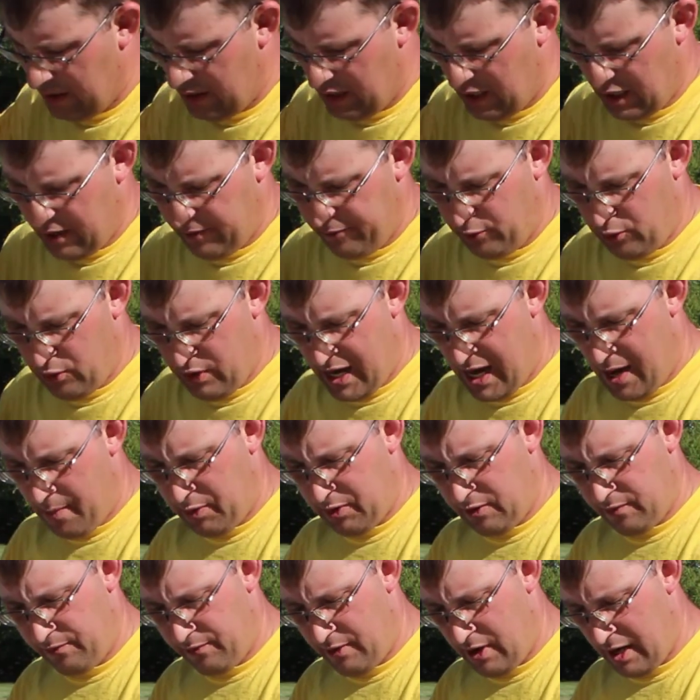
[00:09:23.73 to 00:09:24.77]
If you
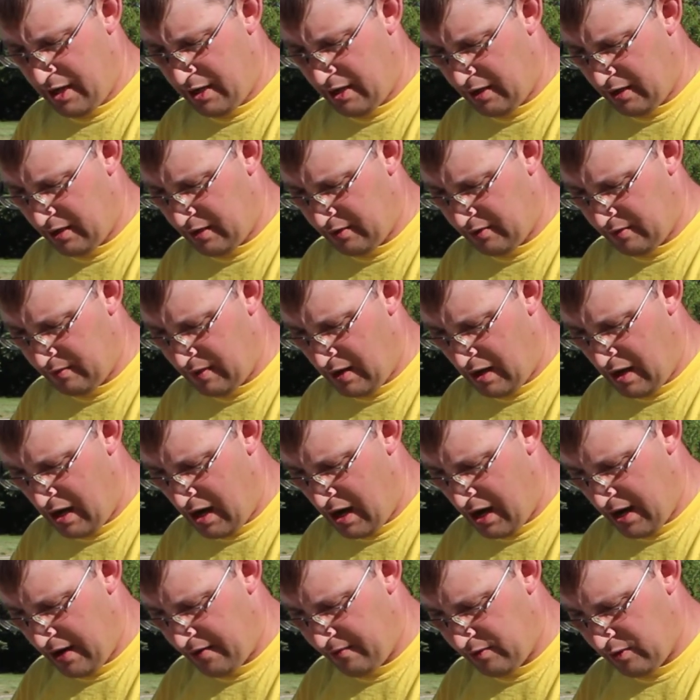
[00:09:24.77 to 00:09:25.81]
happen to find a
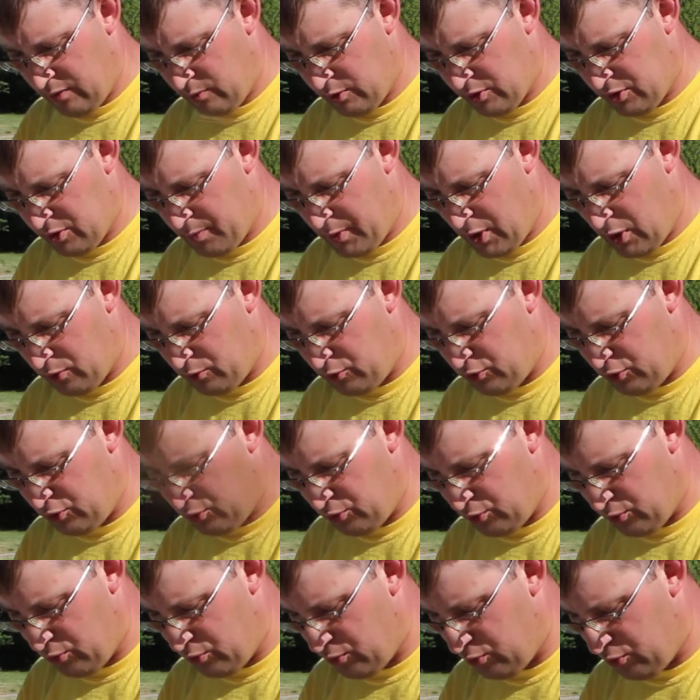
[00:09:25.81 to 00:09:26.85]
hive that was about
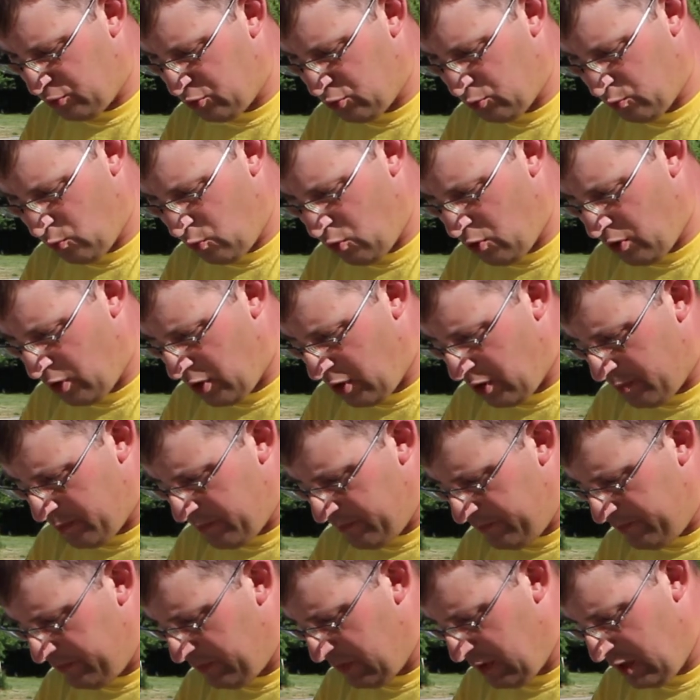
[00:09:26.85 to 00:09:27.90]
to swarm,
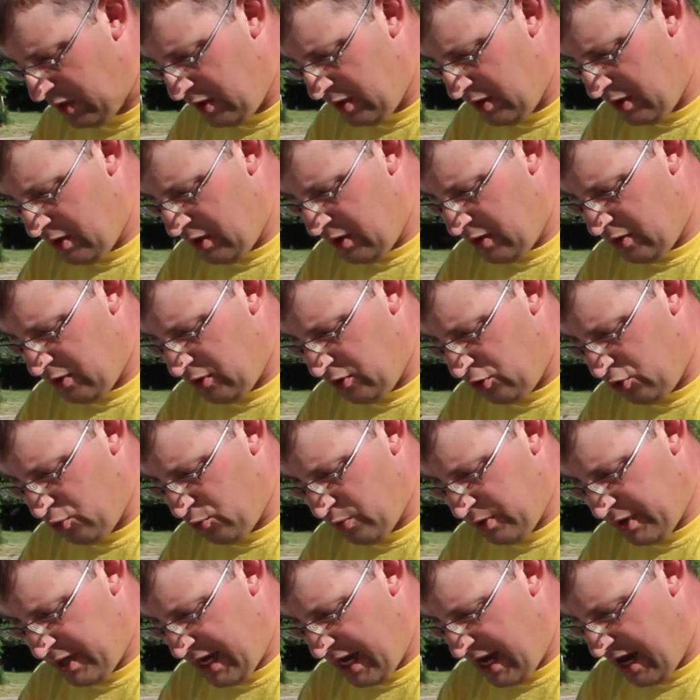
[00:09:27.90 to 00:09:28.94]
you
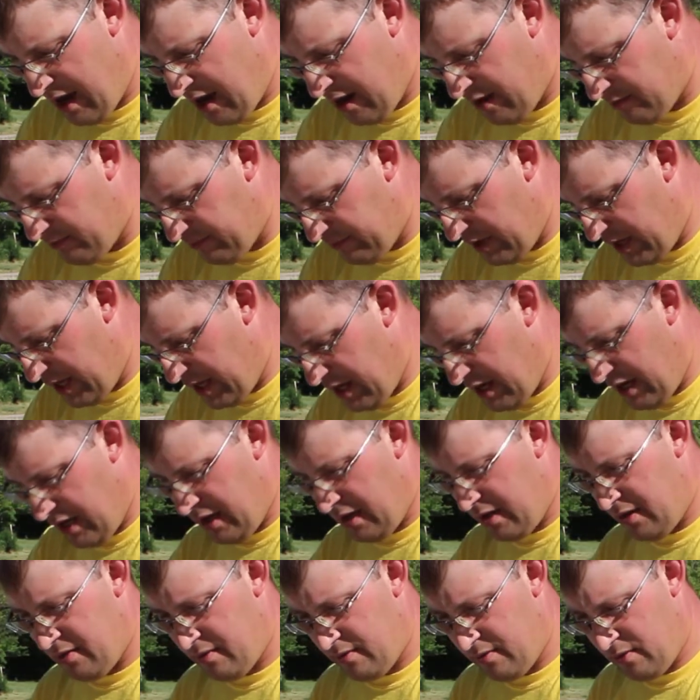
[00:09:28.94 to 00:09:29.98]
would have
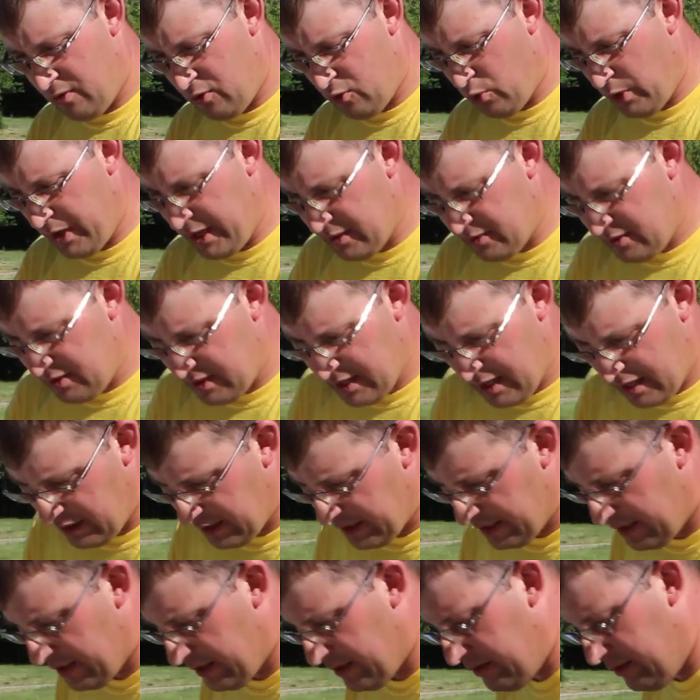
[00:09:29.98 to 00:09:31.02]
a queen cell
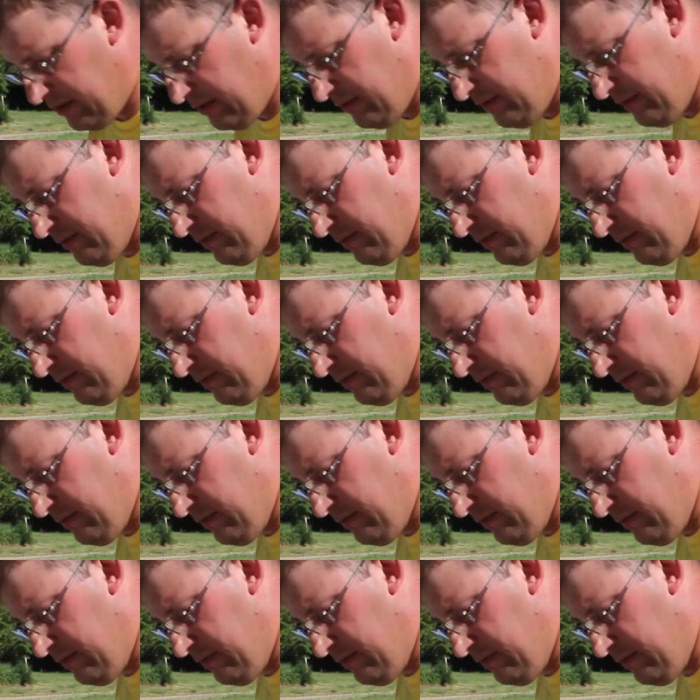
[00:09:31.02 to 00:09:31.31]
in it,